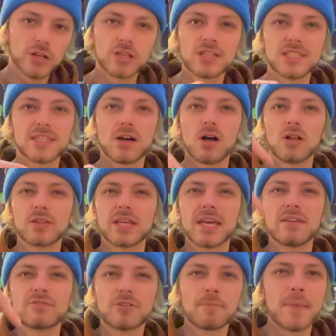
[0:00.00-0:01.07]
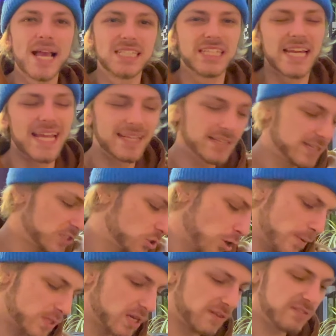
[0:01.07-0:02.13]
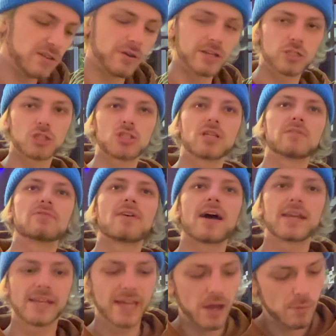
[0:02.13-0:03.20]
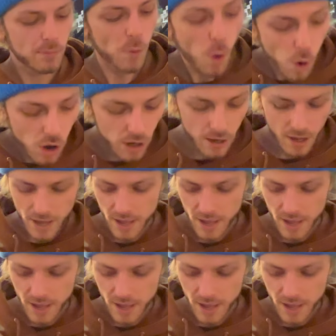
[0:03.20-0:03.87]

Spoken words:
You can see all the information in the description if you're interested in finding out more.